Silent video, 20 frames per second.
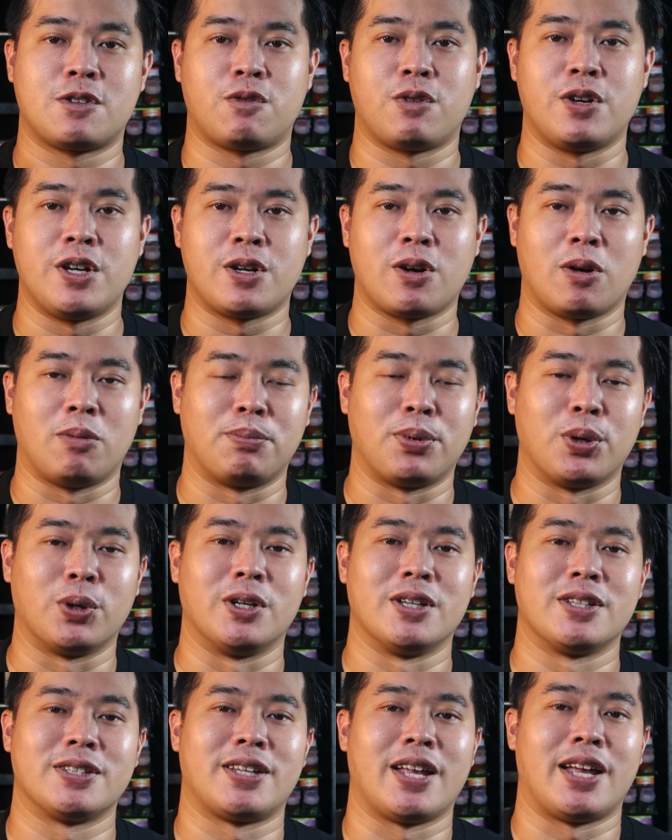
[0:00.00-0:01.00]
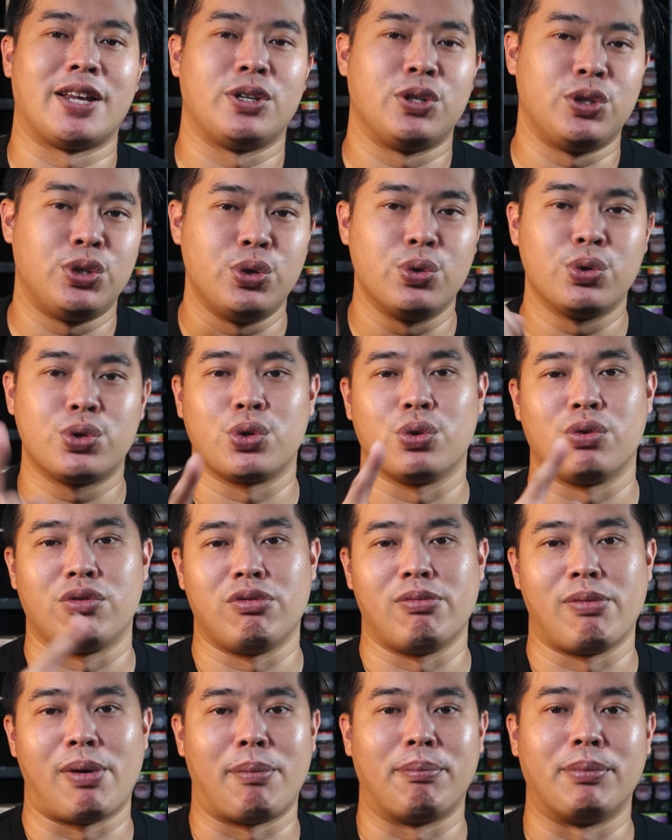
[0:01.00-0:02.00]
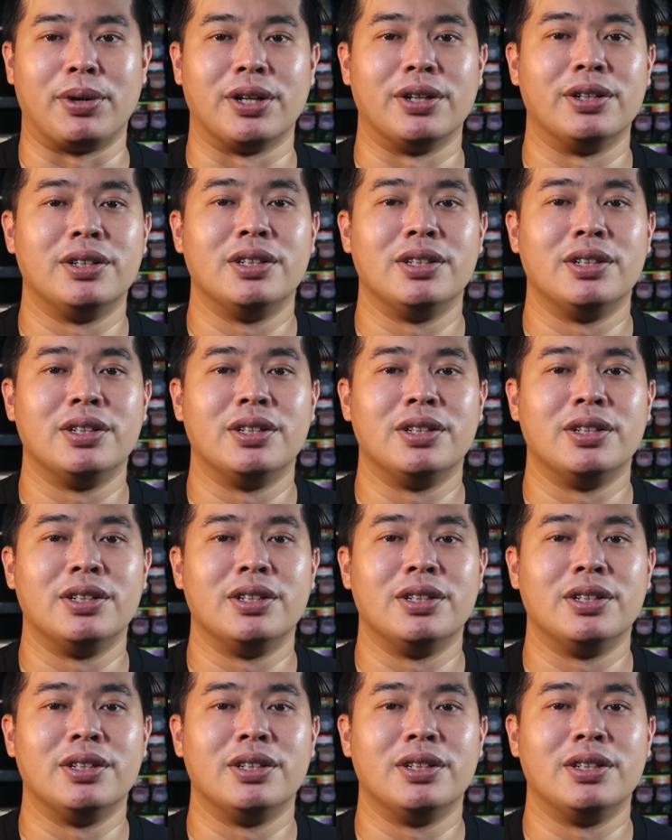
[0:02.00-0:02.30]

three components that you should remember.